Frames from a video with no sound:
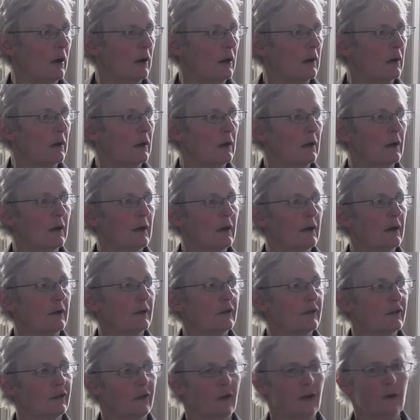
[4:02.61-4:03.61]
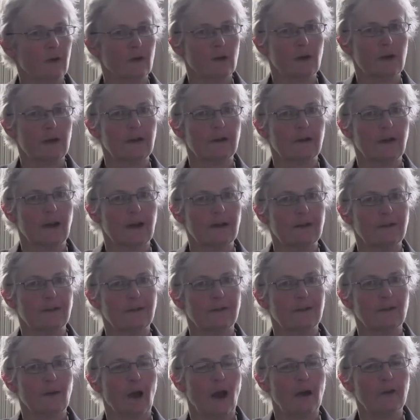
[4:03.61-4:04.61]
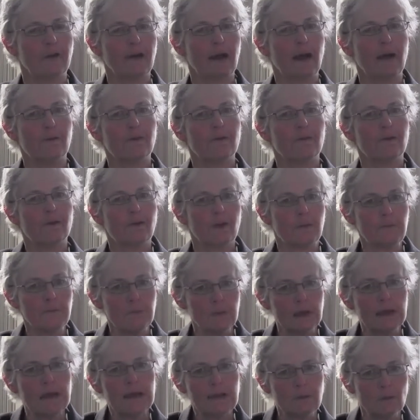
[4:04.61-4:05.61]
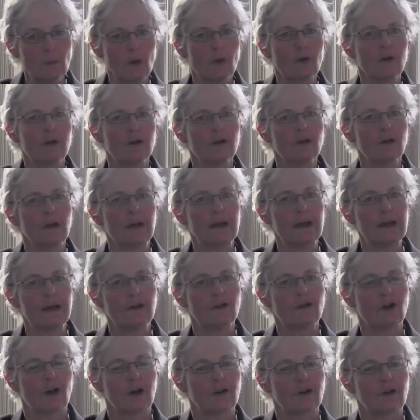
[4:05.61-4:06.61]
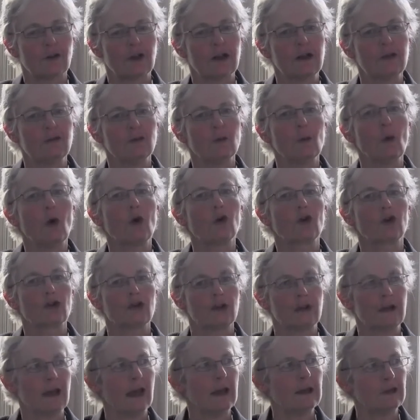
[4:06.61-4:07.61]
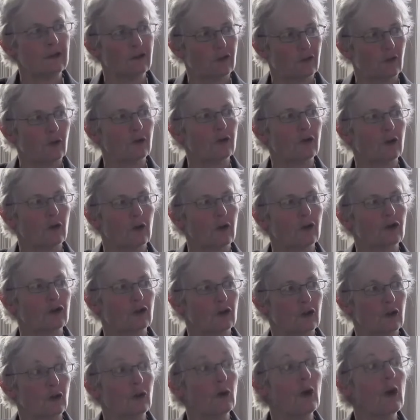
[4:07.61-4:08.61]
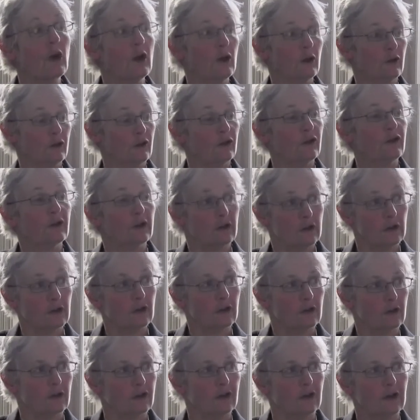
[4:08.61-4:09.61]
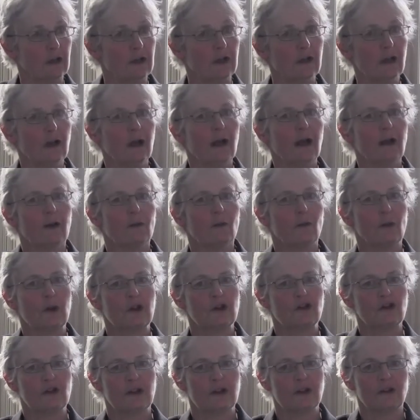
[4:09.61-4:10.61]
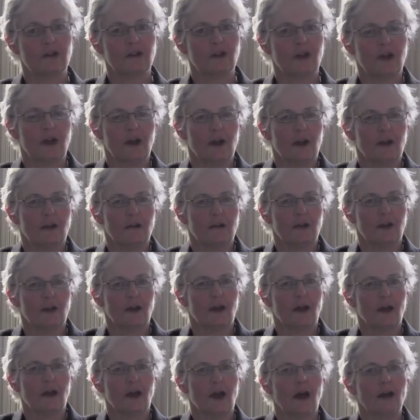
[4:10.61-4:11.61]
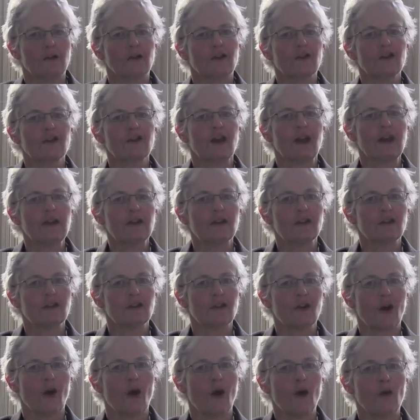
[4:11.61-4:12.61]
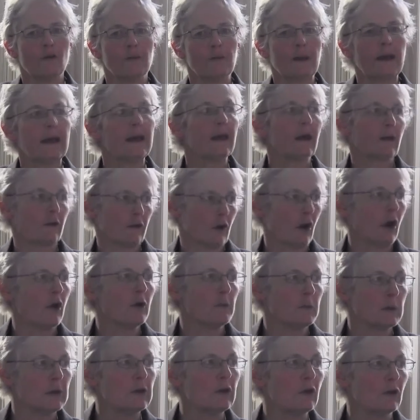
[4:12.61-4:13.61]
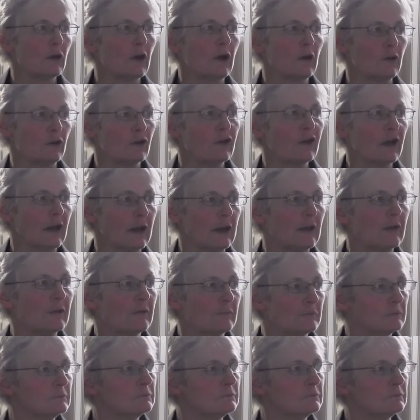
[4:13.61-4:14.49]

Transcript: Yeah. So and for me, what is really interesting is what creates ontological security, which is a sense of being at home in your own skin.